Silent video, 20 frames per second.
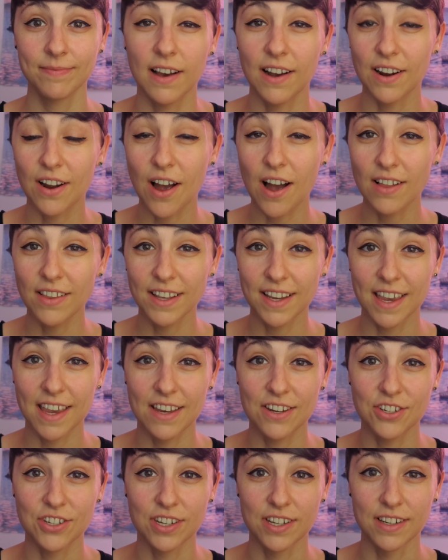A
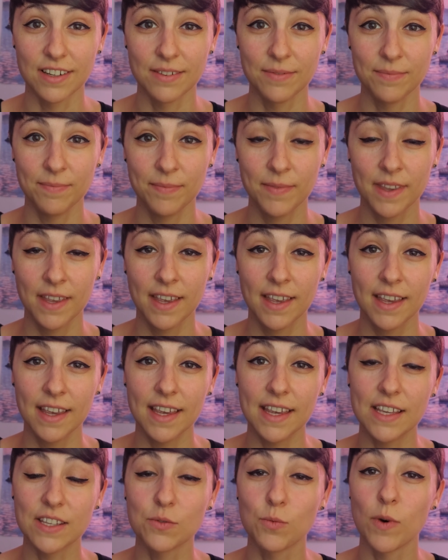collocation
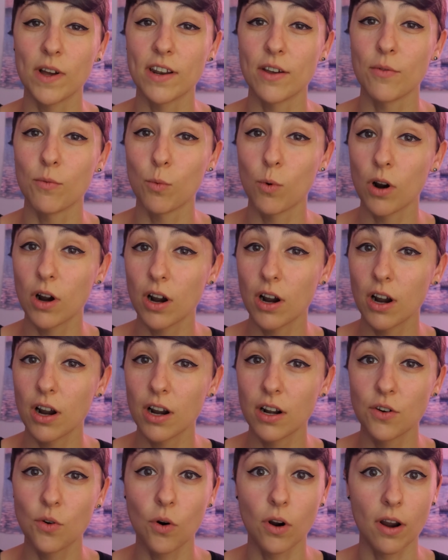is when a
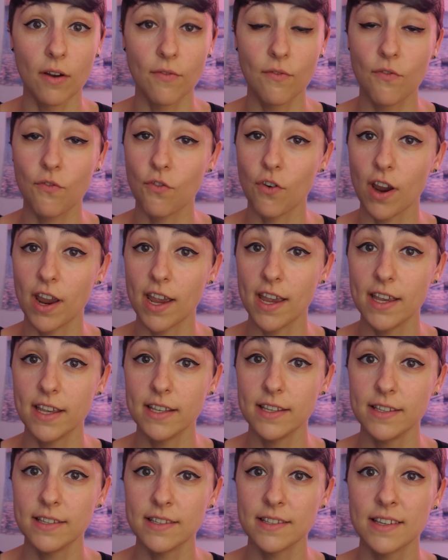word or a
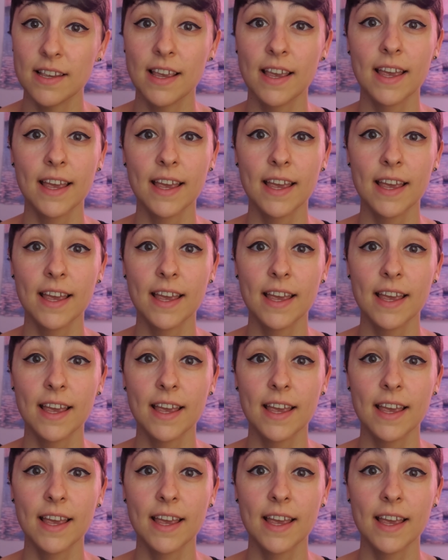phrase